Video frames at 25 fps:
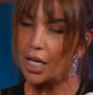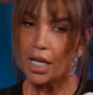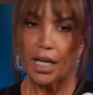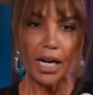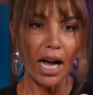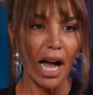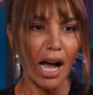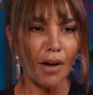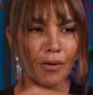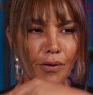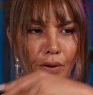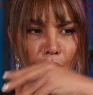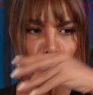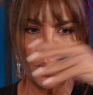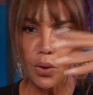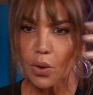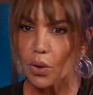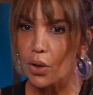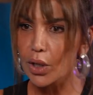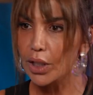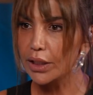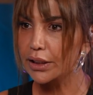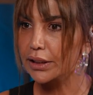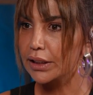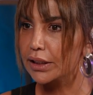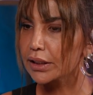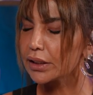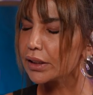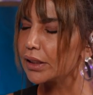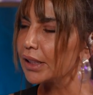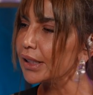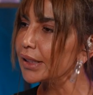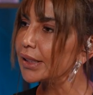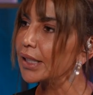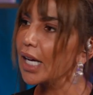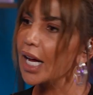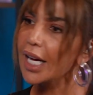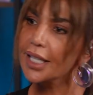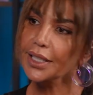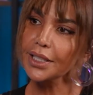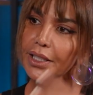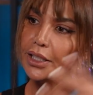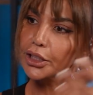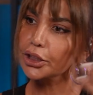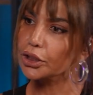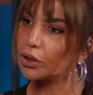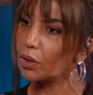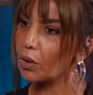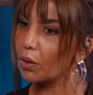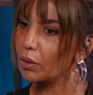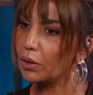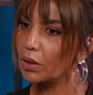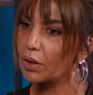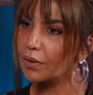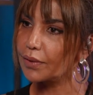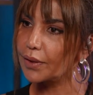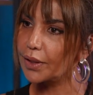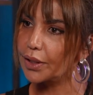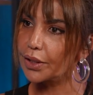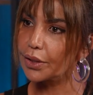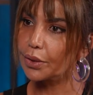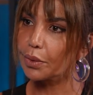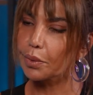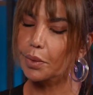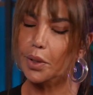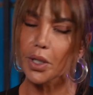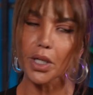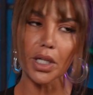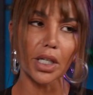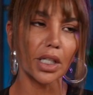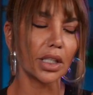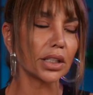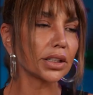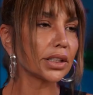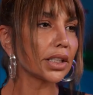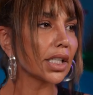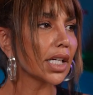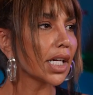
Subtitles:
Of course, designers all over the world,